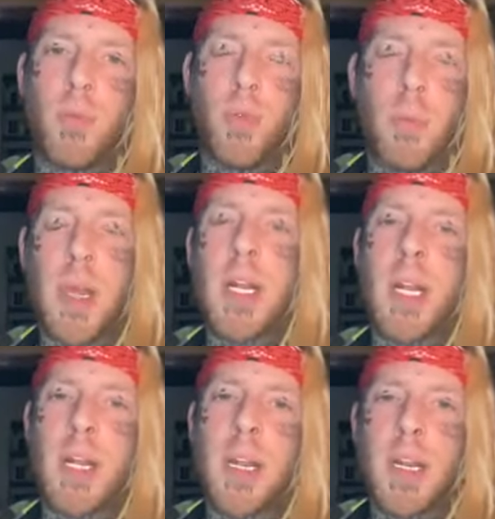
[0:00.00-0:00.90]

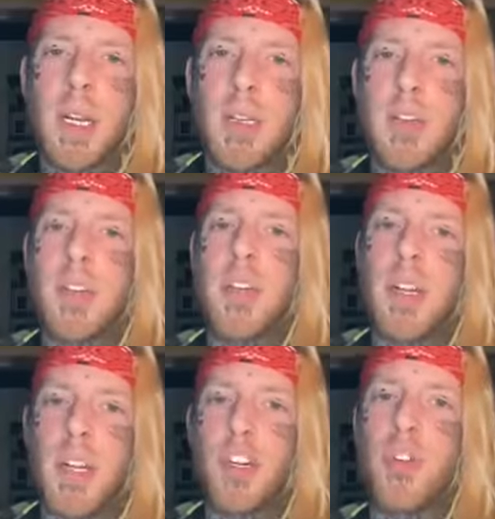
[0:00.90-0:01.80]
remaining
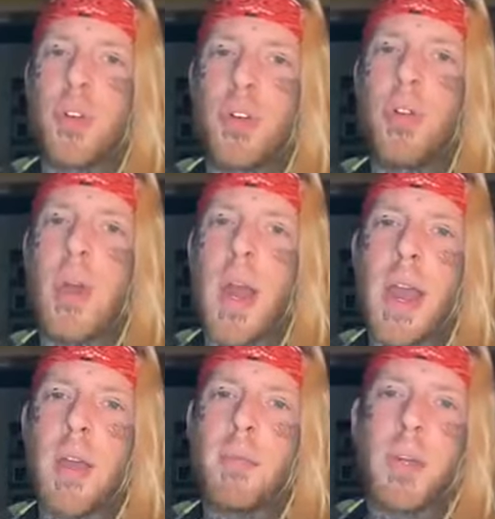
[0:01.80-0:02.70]
consistent and true to who I
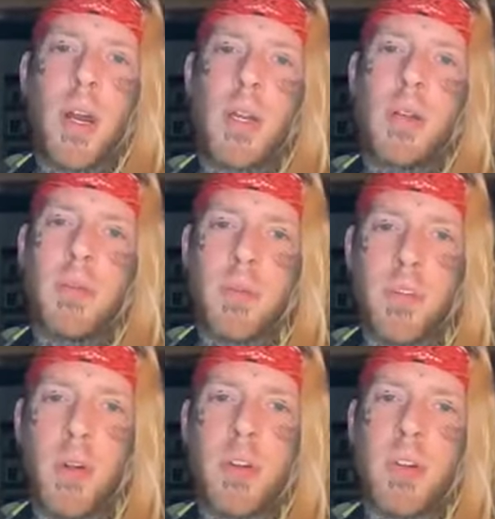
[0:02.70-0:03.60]
am, not
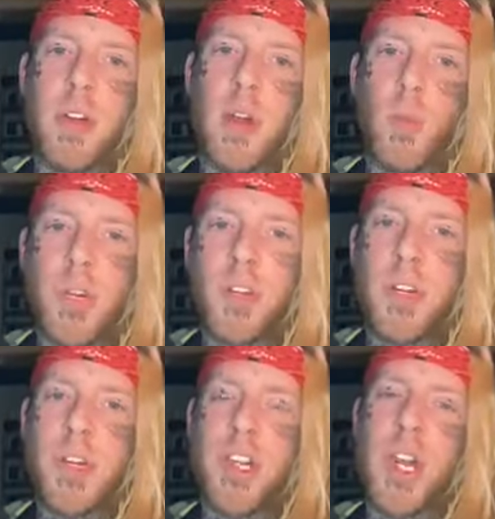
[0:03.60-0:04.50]
focusing on what's
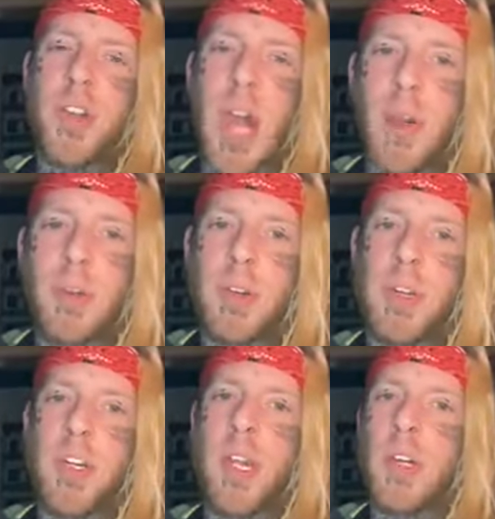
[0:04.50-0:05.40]
going to change, how it's
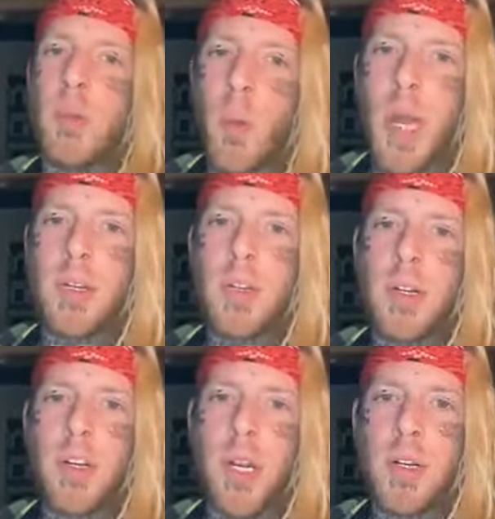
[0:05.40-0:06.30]
going to change, and why it's
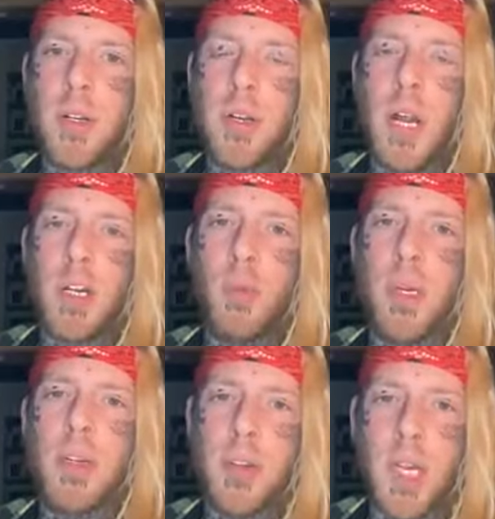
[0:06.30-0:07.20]
going to change. I just
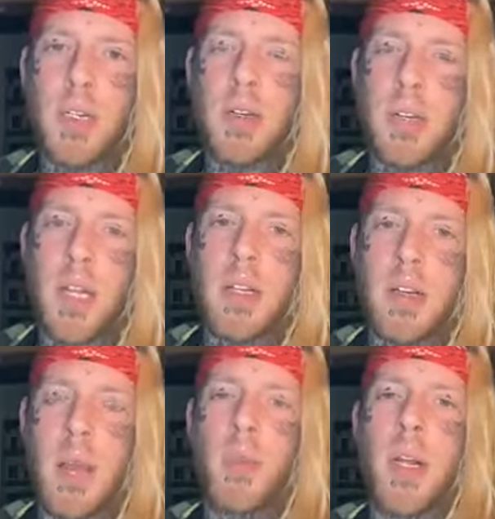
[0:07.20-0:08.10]
want things to stay the
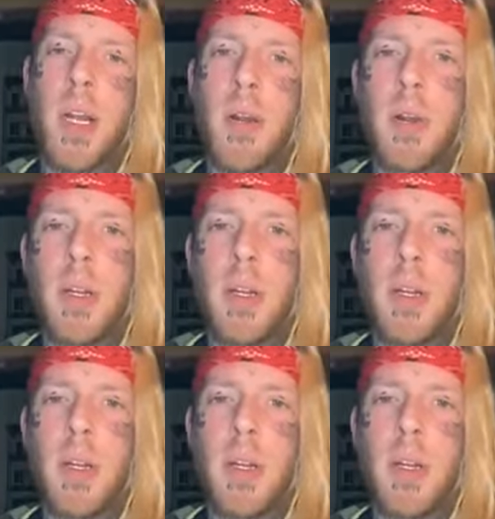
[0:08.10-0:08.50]
same right now.